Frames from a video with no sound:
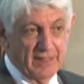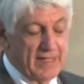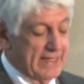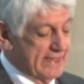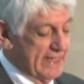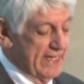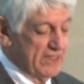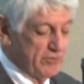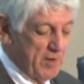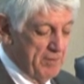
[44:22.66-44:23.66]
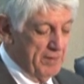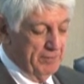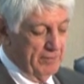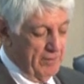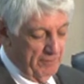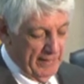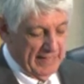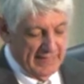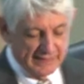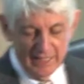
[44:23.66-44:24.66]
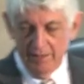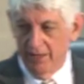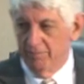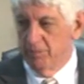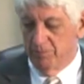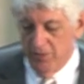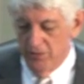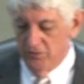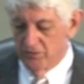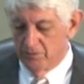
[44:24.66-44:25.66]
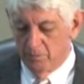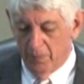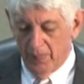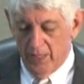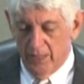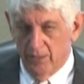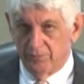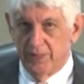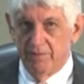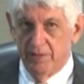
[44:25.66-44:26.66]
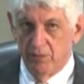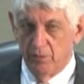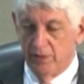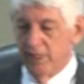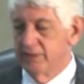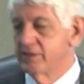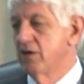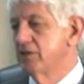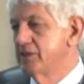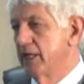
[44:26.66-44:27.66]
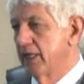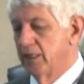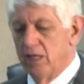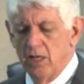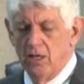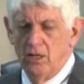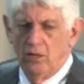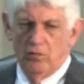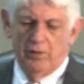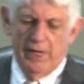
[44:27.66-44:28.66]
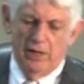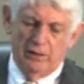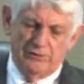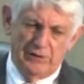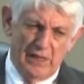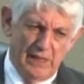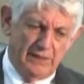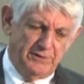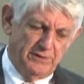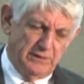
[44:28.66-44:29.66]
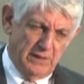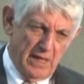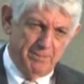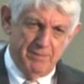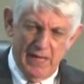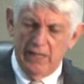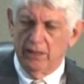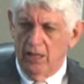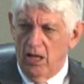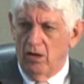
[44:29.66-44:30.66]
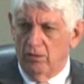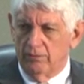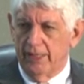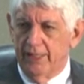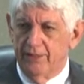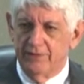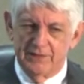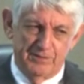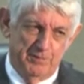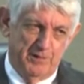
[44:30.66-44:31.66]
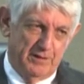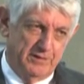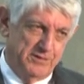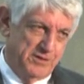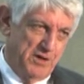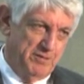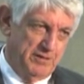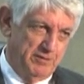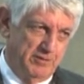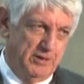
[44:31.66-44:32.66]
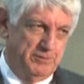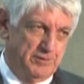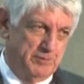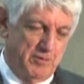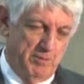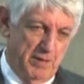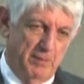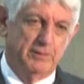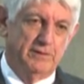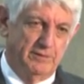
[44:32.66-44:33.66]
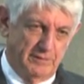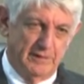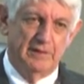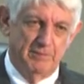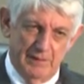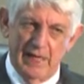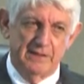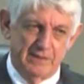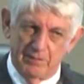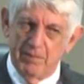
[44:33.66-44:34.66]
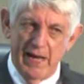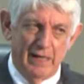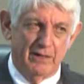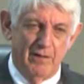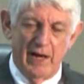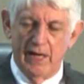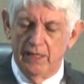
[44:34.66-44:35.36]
See, here's what people don't realize. I'm amused on TV when they start saying, well, now, a judge should not make law. I hear this from the conservative groups, from the Republicans. I mean, that's the battle cry.